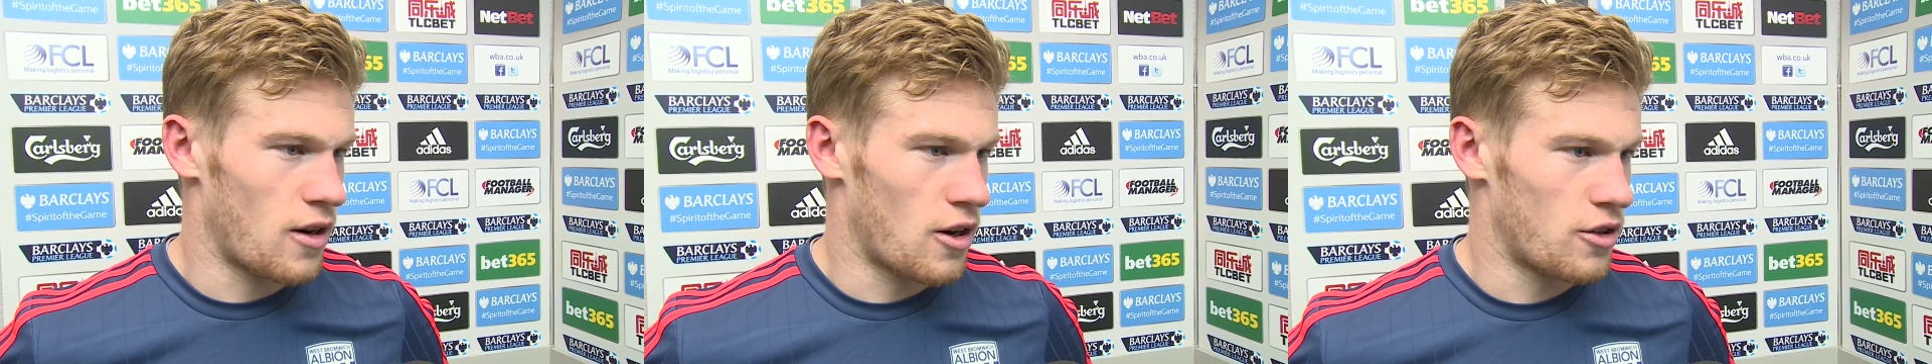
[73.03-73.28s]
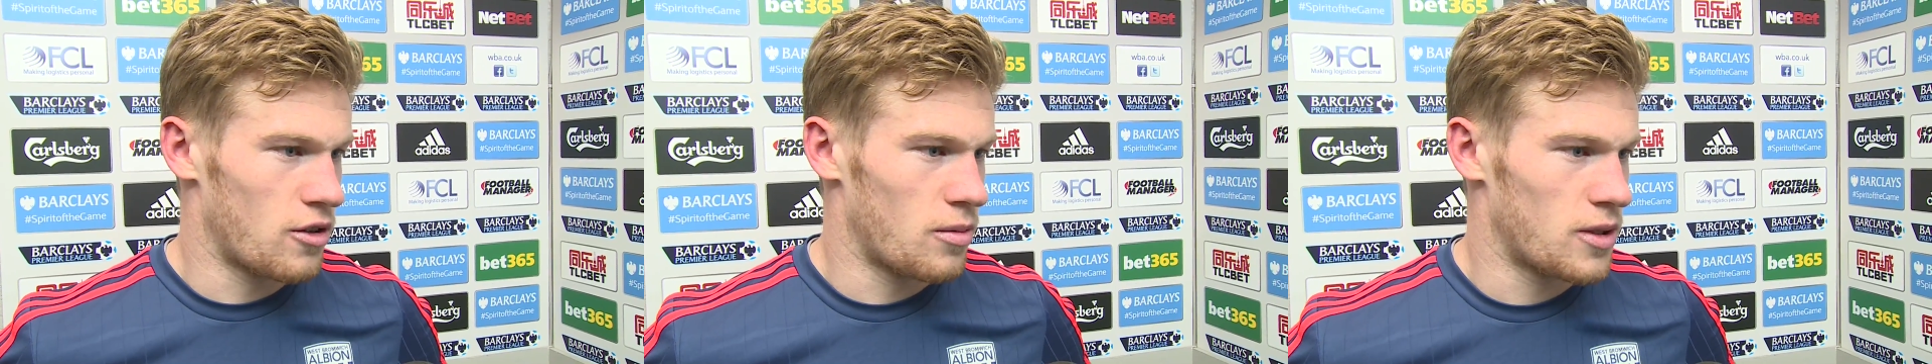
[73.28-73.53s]
Our
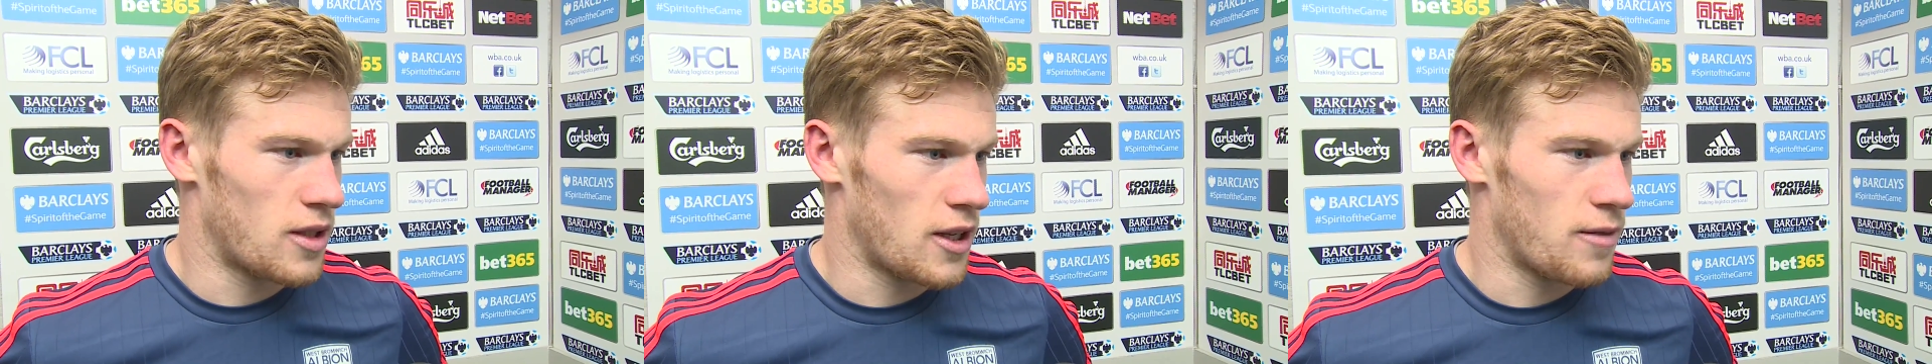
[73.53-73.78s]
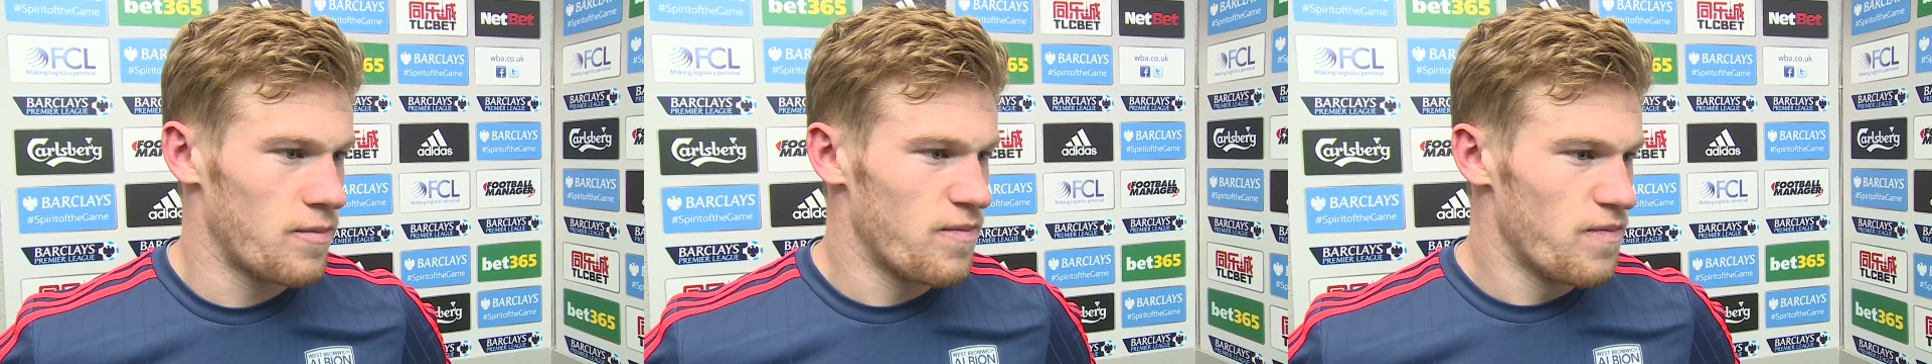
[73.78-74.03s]
job is
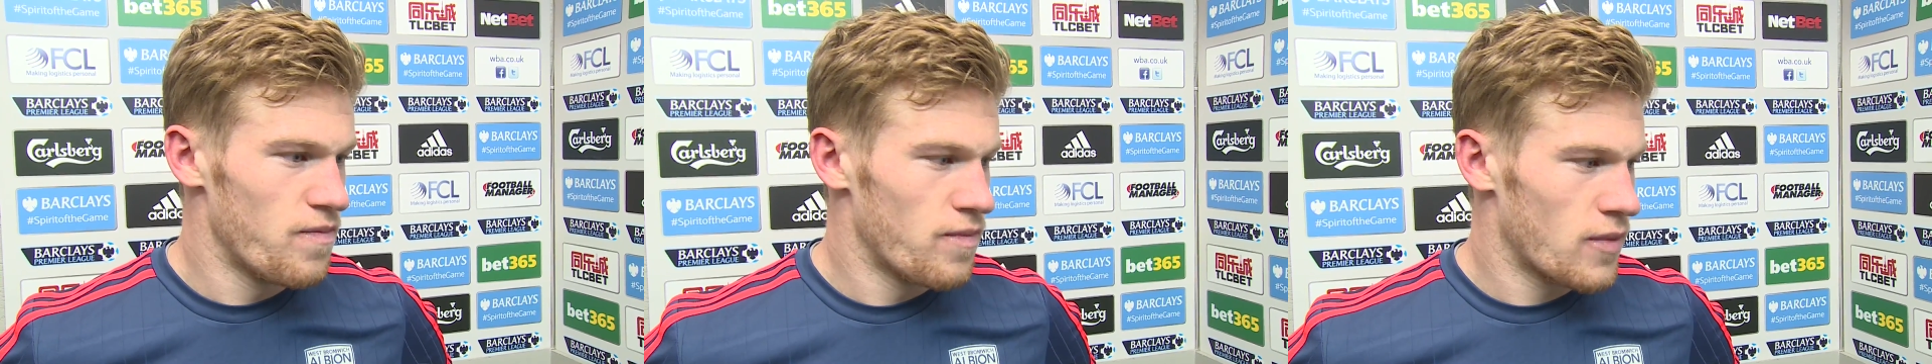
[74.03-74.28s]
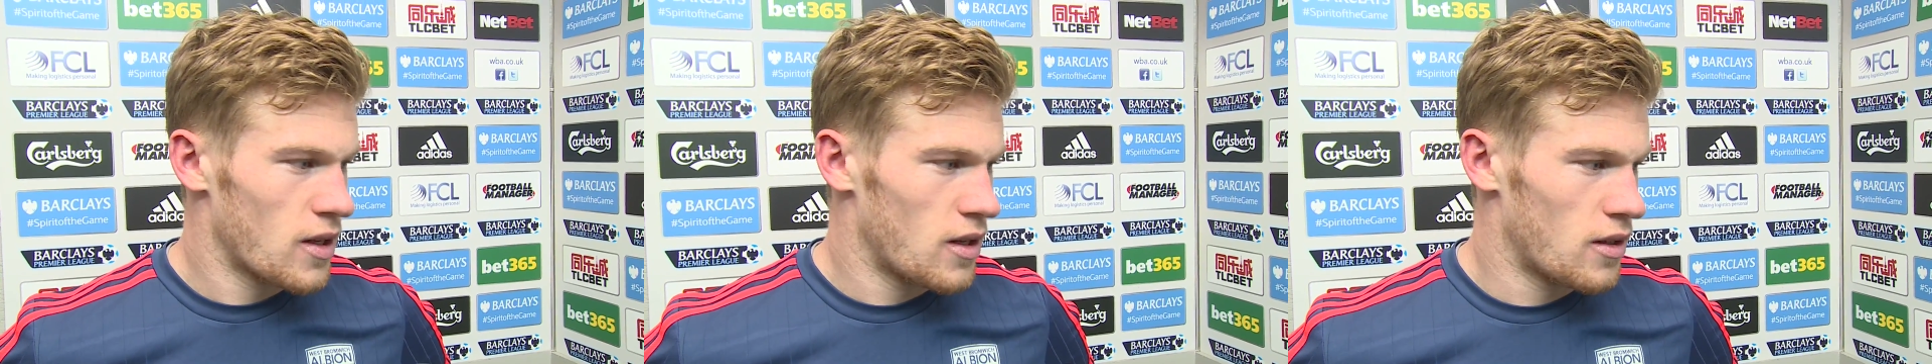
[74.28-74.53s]

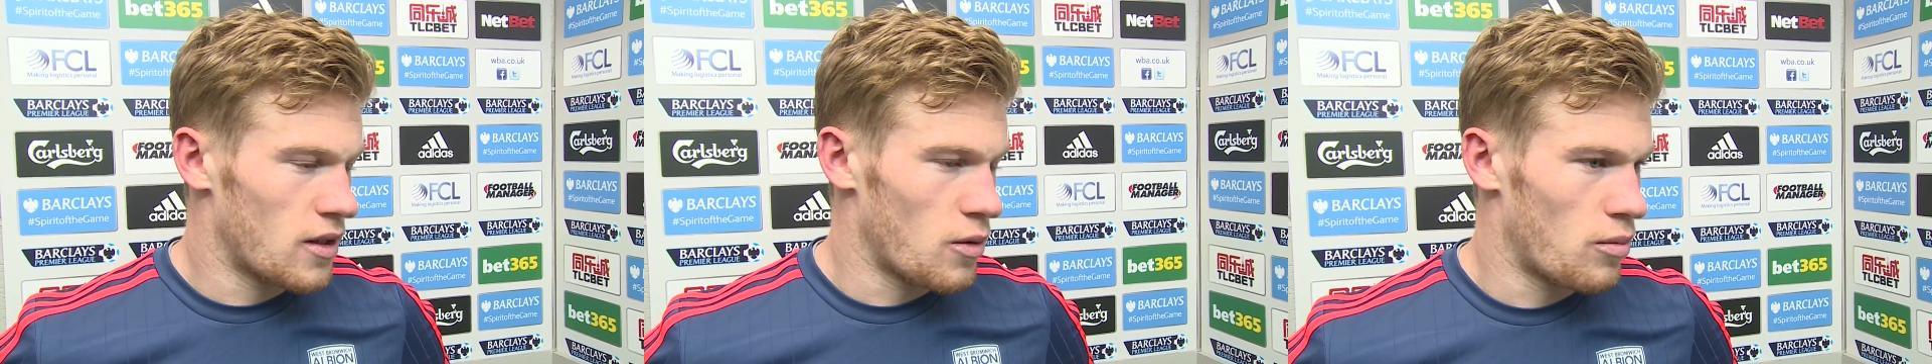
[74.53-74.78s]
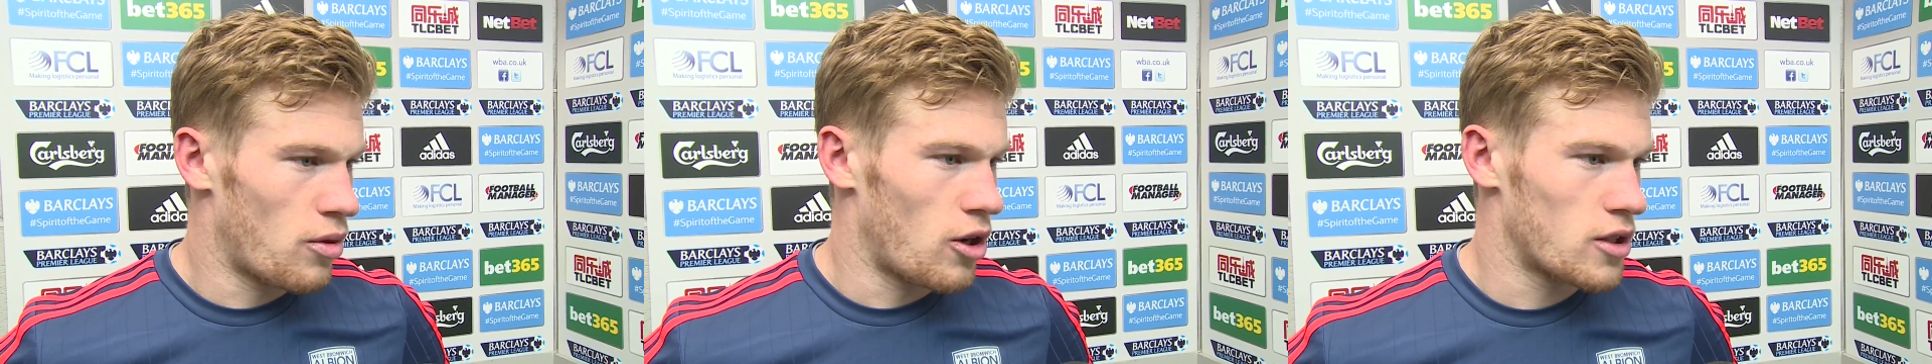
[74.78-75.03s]
they
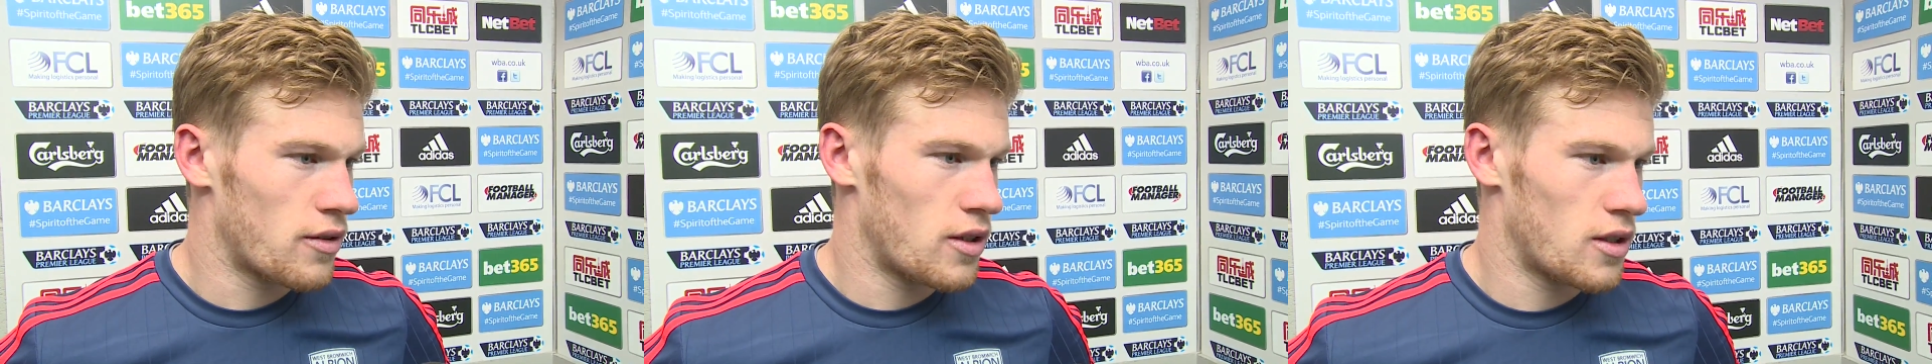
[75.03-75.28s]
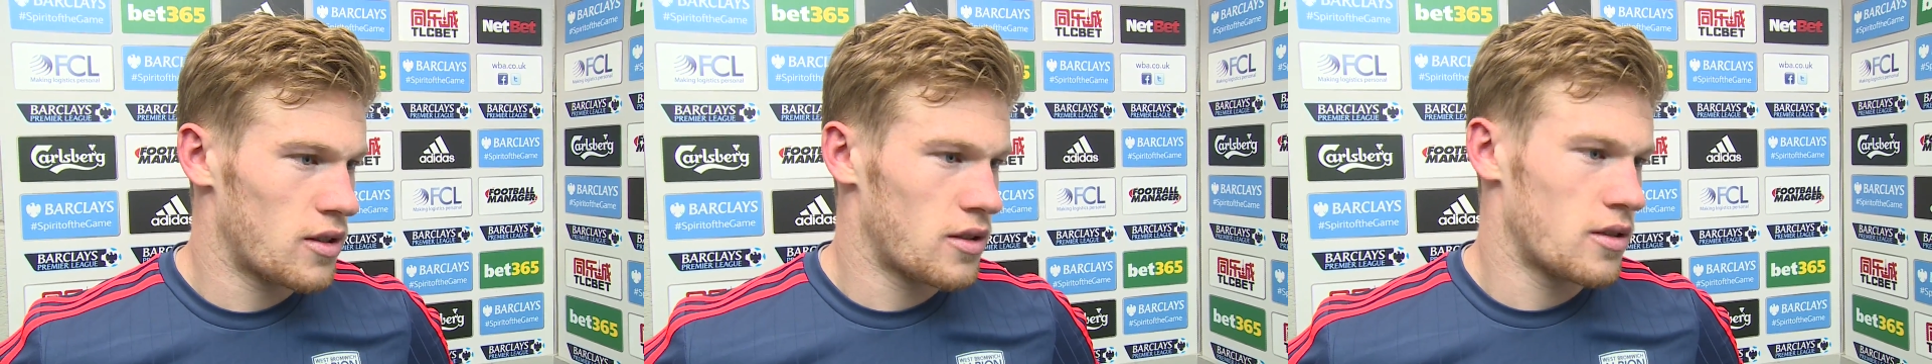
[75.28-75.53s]
won points for
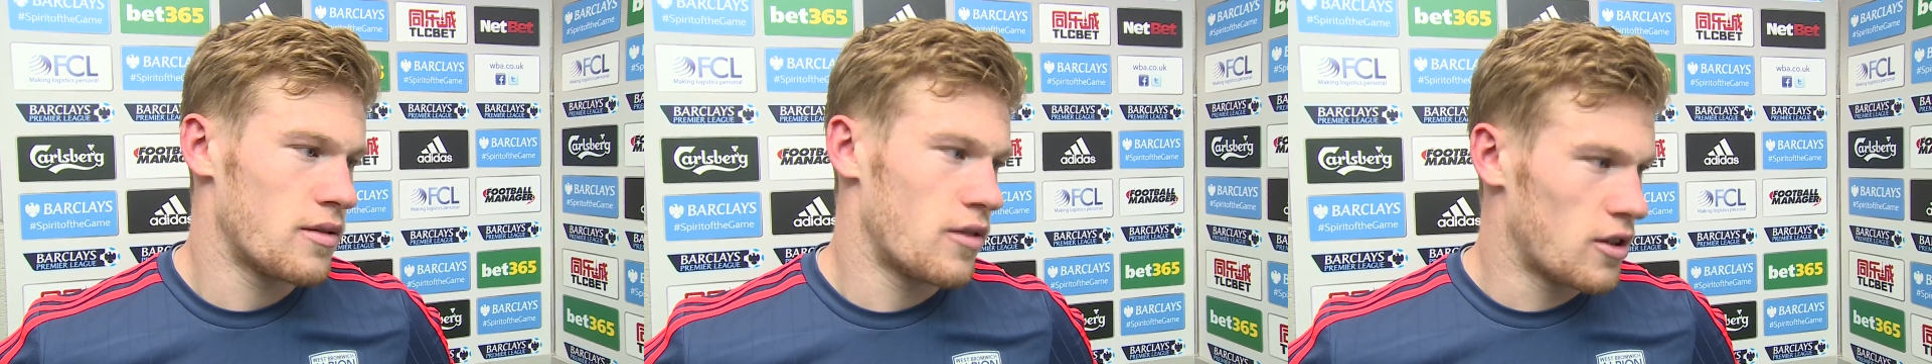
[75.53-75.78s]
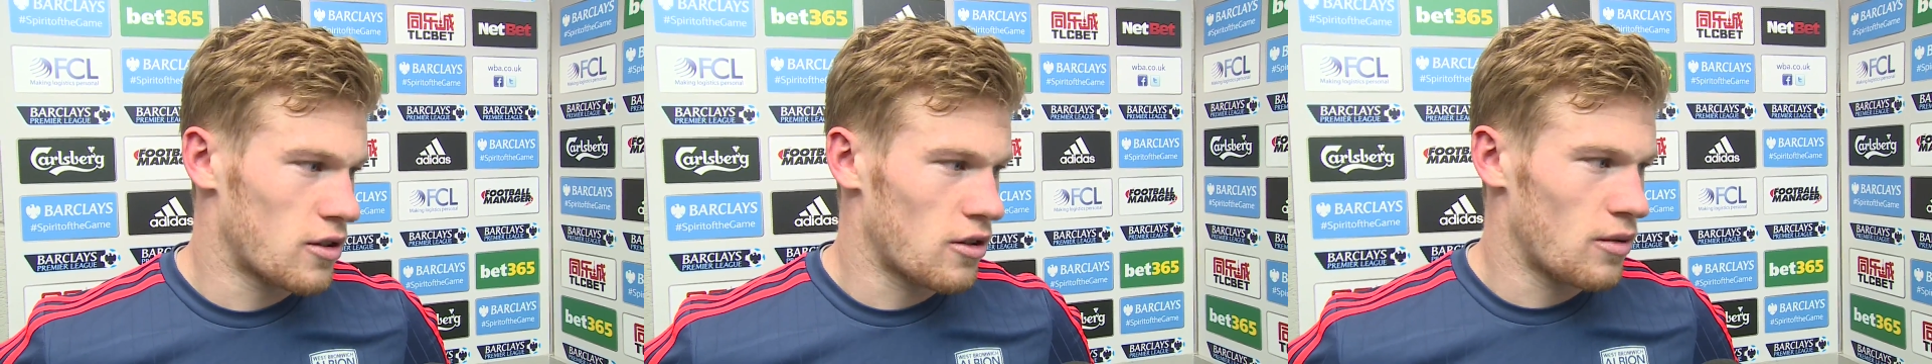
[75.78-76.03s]

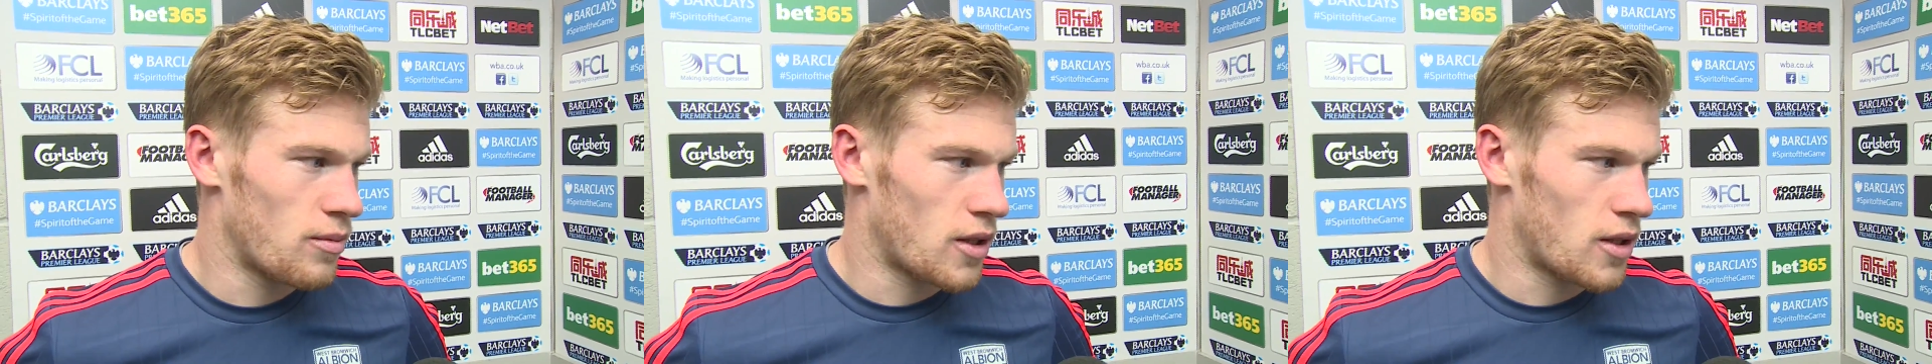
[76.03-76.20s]
this club,